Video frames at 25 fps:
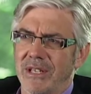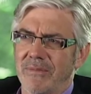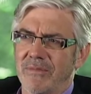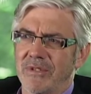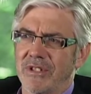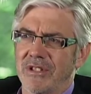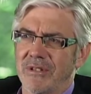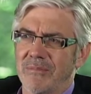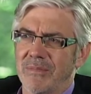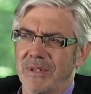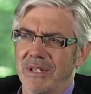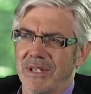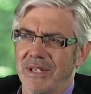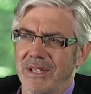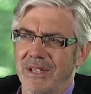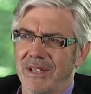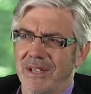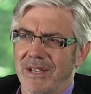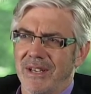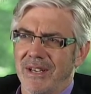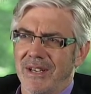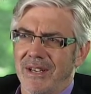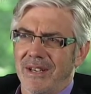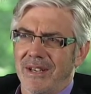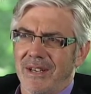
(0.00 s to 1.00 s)
seems to be
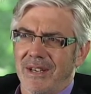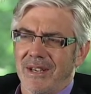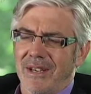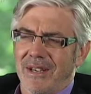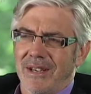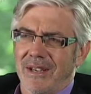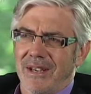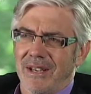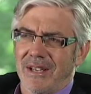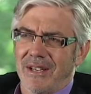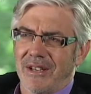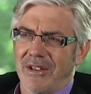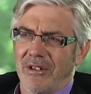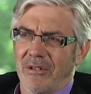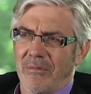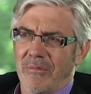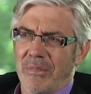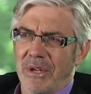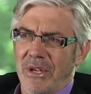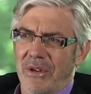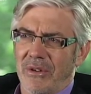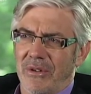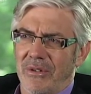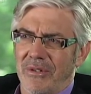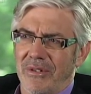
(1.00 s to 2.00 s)
a little
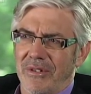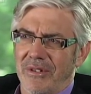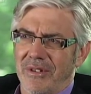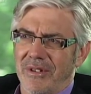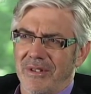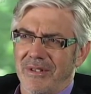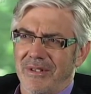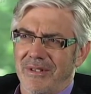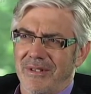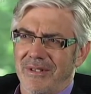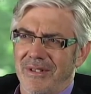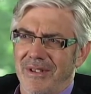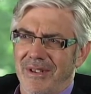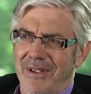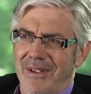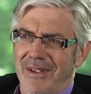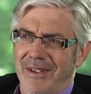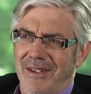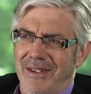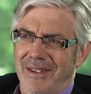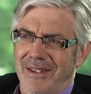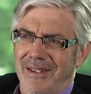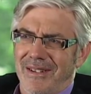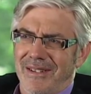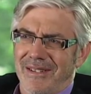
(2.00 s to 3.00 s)
beyond,
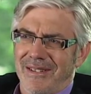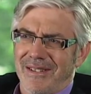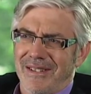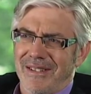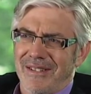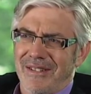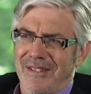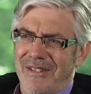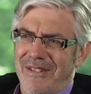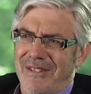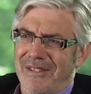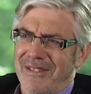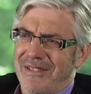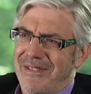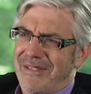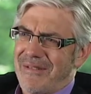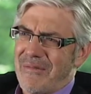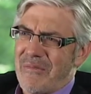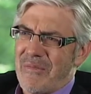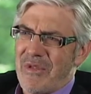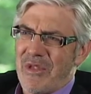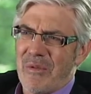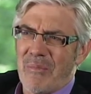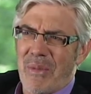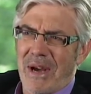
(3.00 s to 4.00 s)
you know,
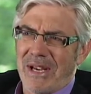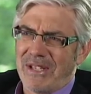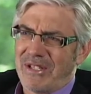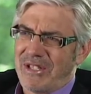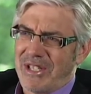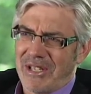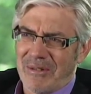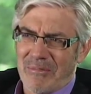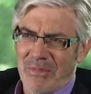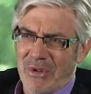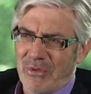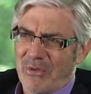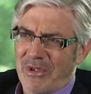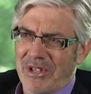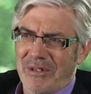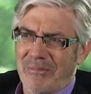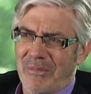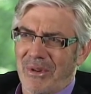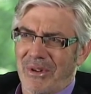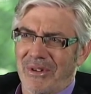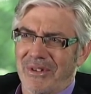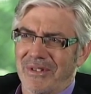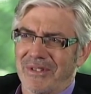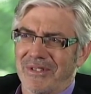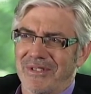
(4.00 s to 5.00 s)
the basic building
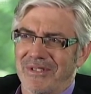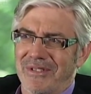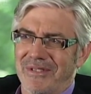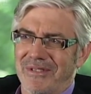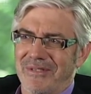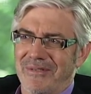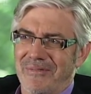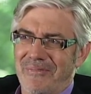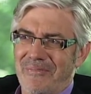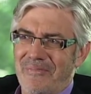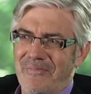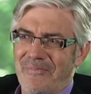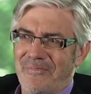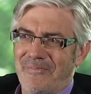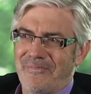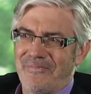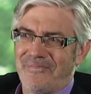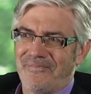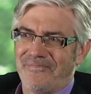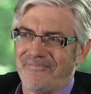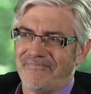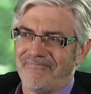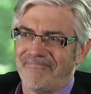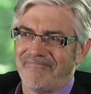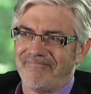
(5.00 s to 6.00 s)
blocks.
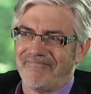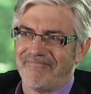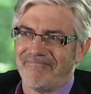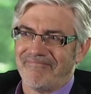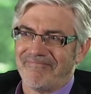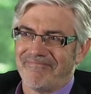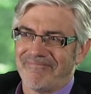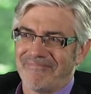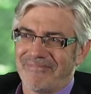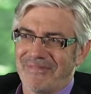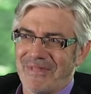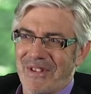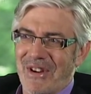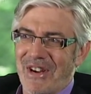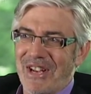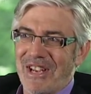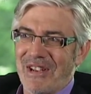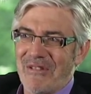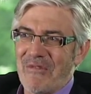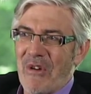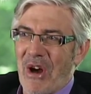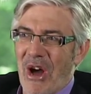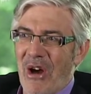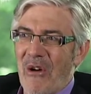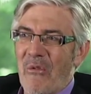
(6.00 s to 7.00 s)

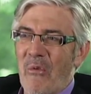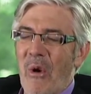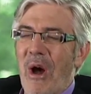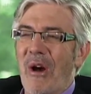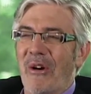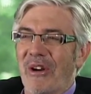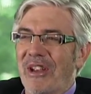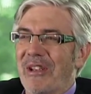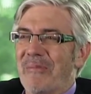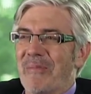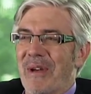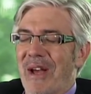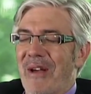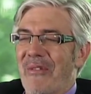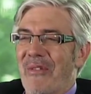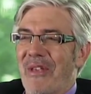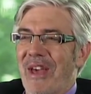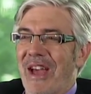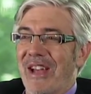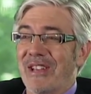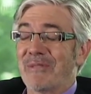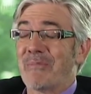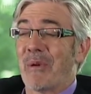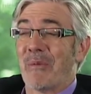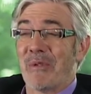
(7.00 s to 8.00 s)
I, I worry about
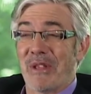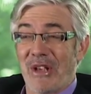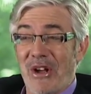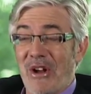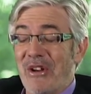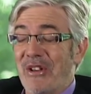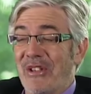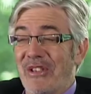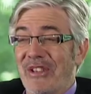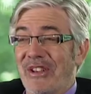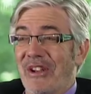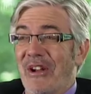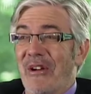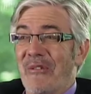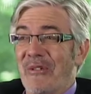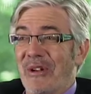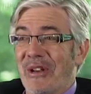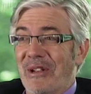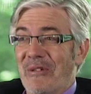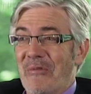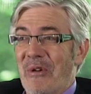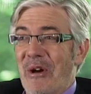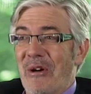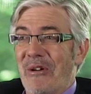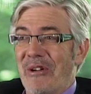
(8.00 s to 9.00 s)
that. It's probably the only thing I
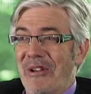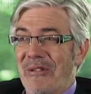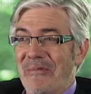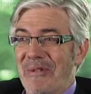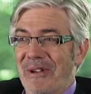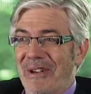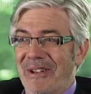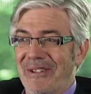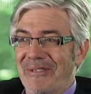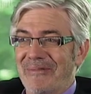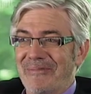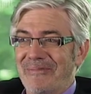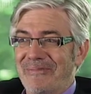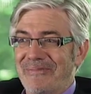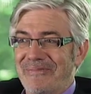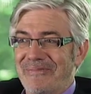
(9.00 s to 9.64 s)
really worry about.